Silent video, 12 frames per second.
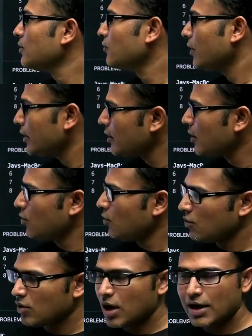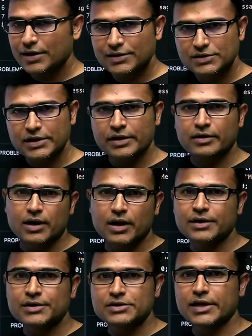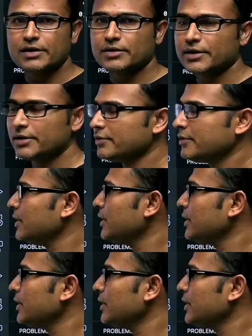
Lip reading: for now understand that